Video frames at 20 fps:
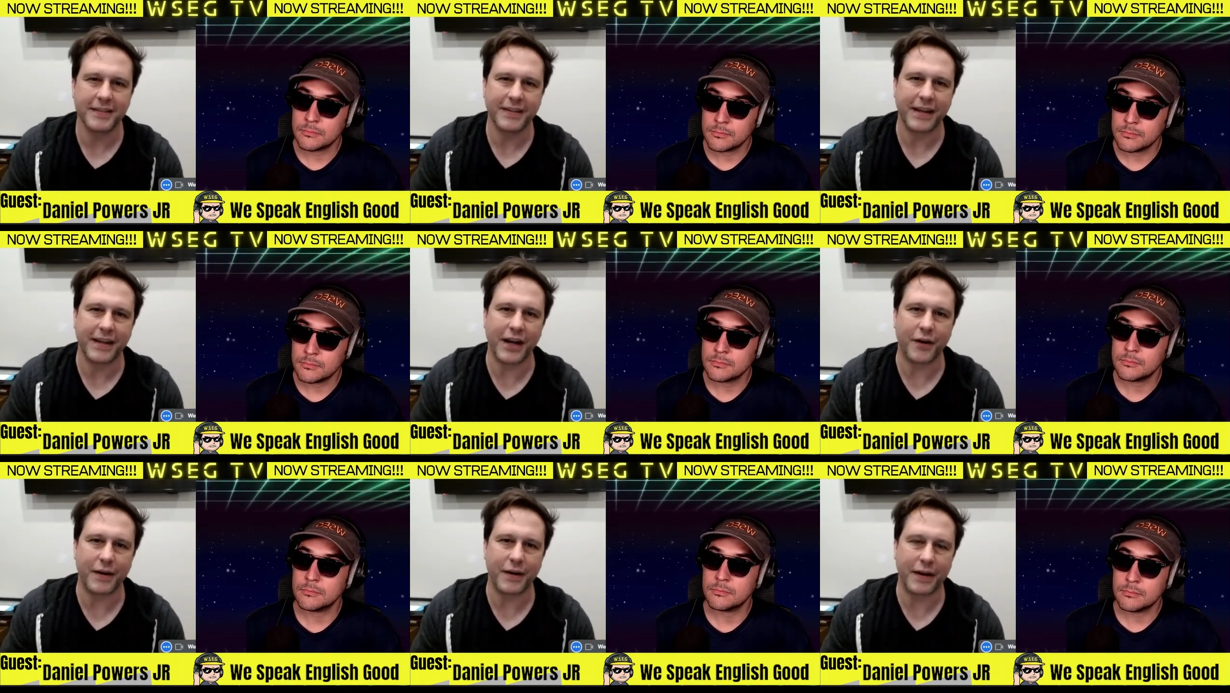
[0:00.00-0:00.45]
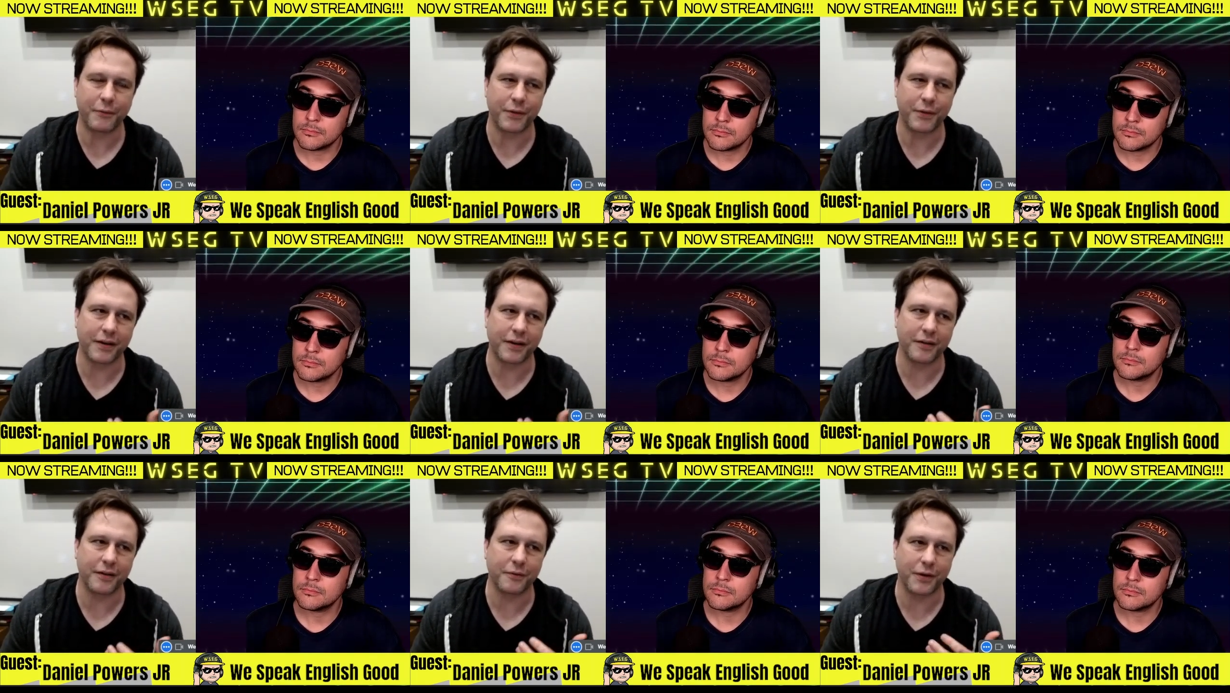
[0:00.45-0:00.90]
Speaker 1: you know,
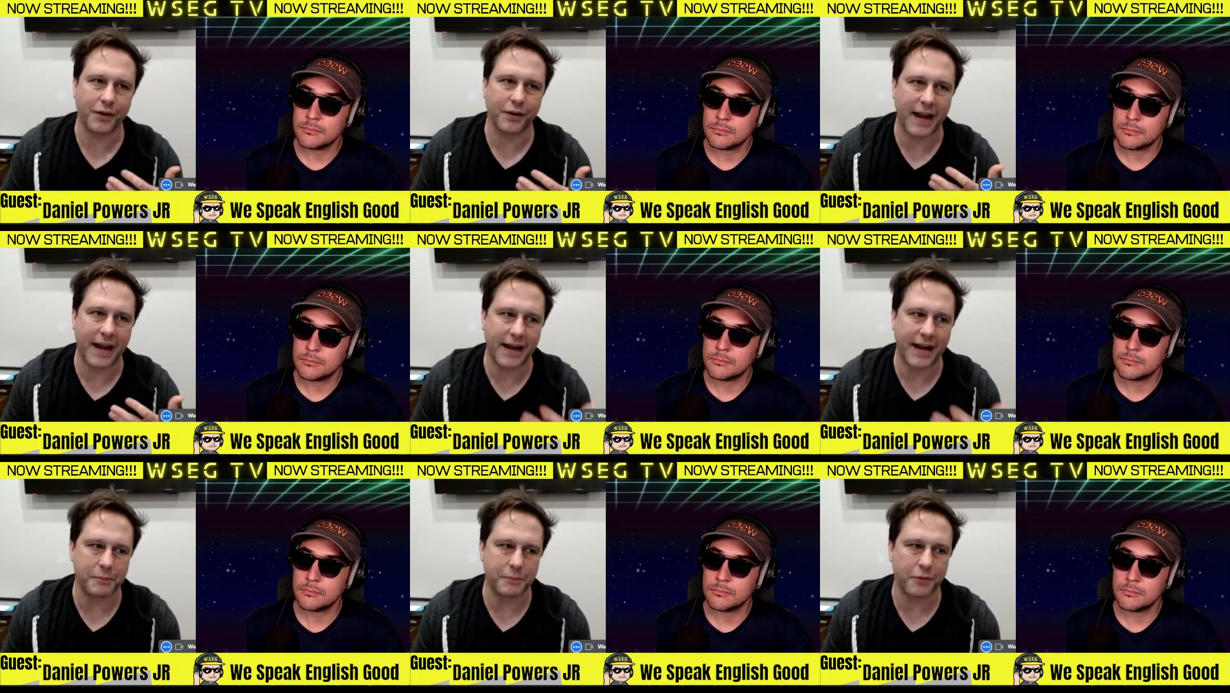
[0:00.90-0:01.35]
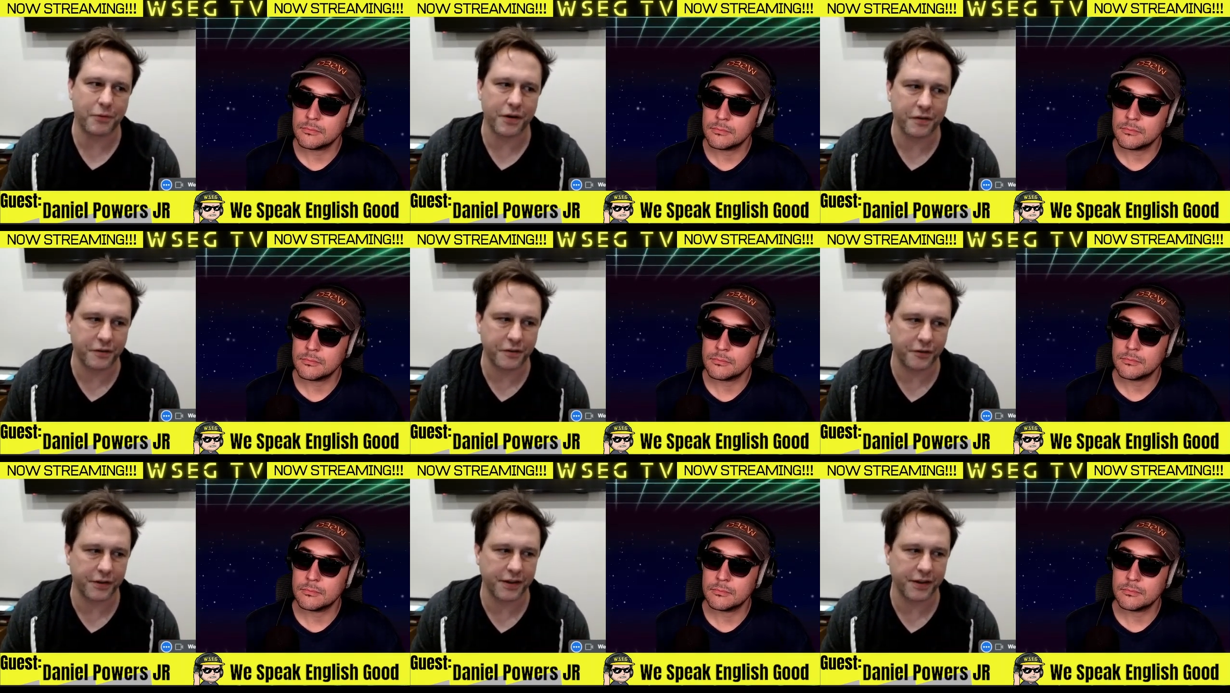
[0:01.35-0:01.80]
we're we're getting more
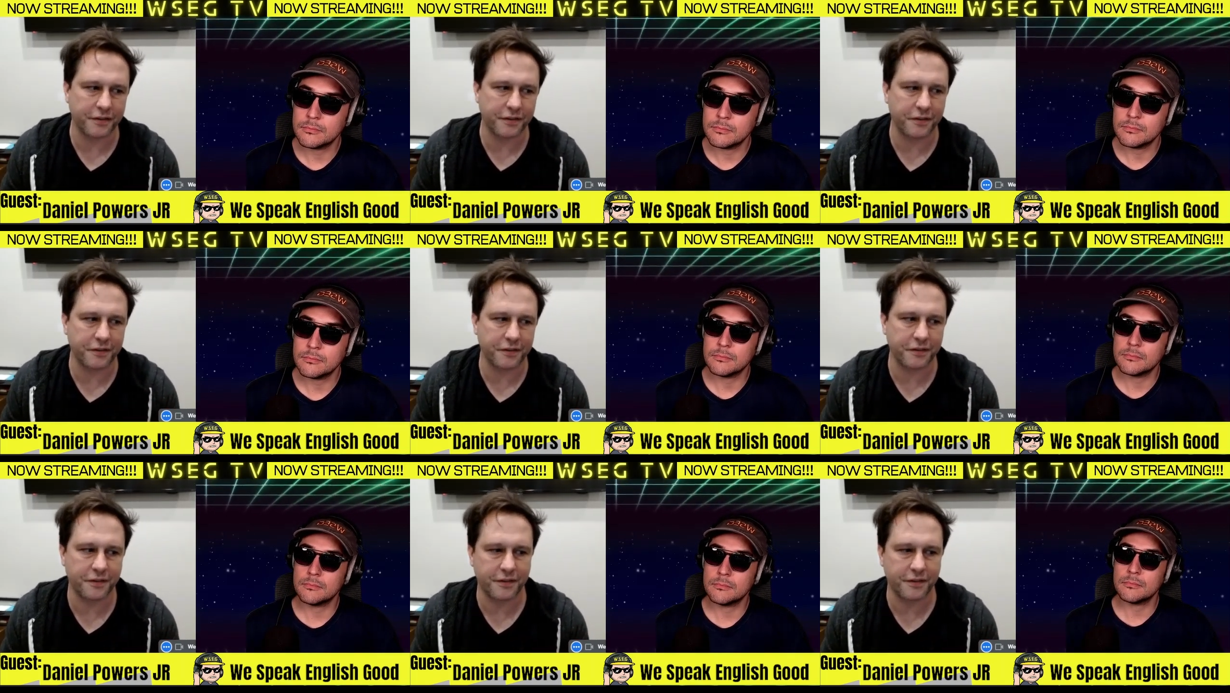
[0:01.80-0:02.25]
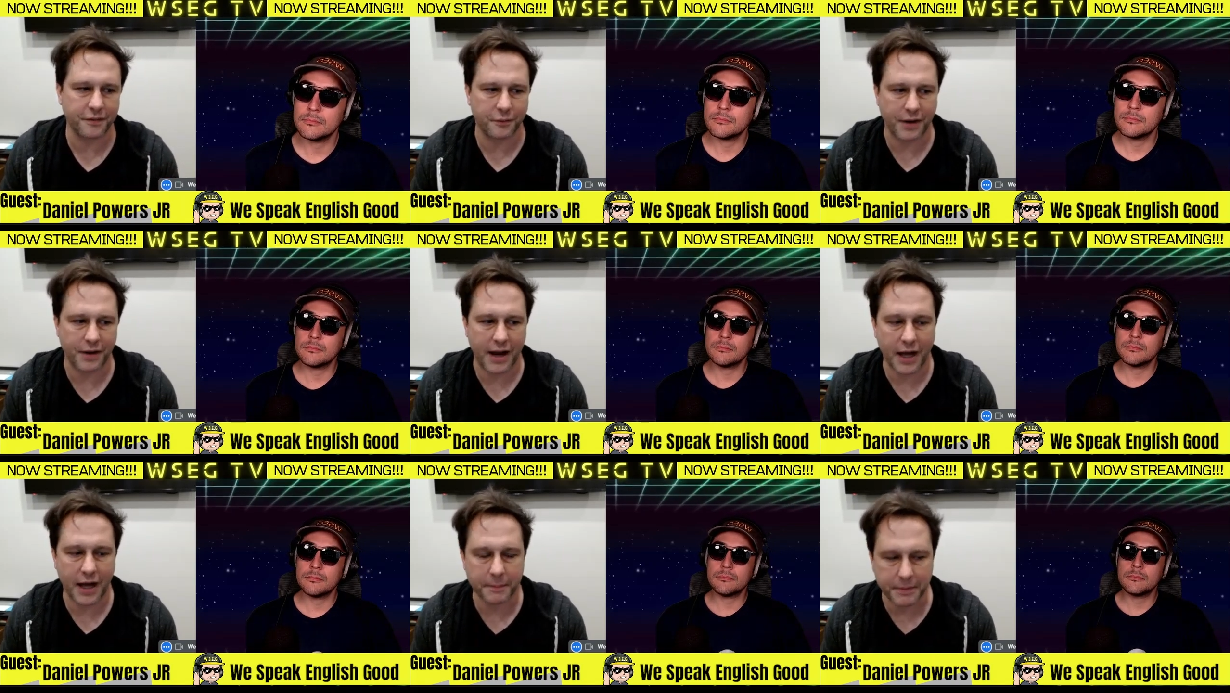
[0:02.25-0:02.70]
students, we're
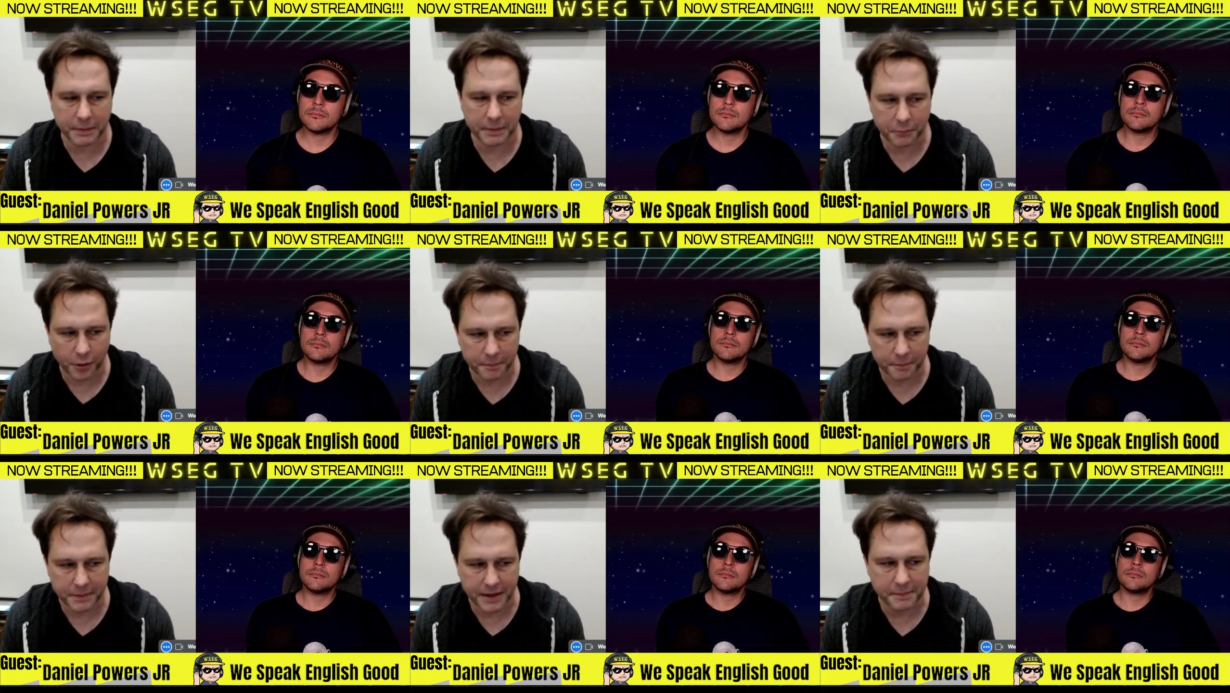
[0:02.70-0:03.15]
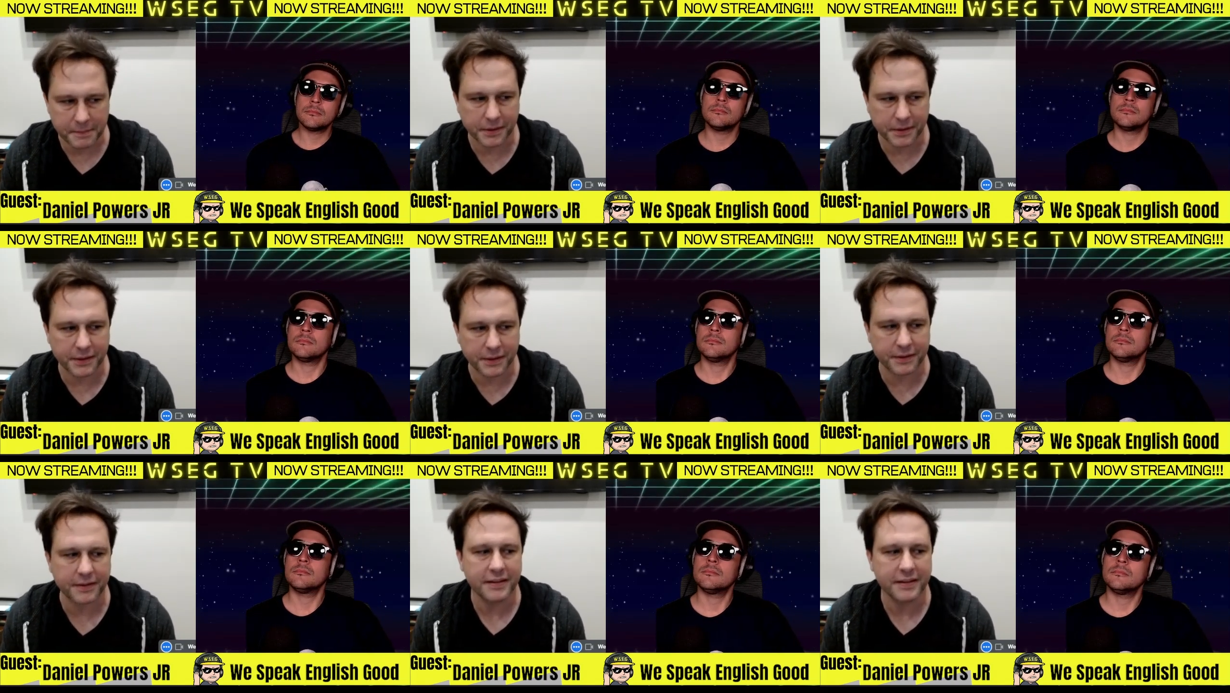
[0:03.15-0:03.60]
helping more
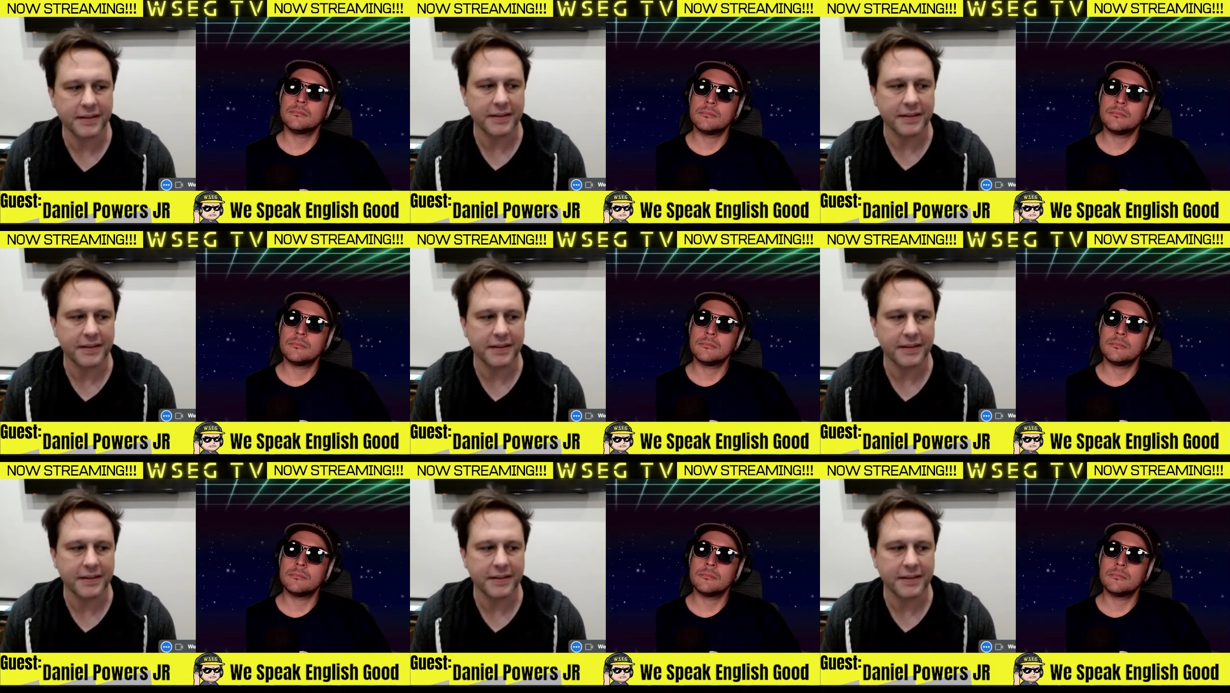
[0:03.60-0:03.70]
people,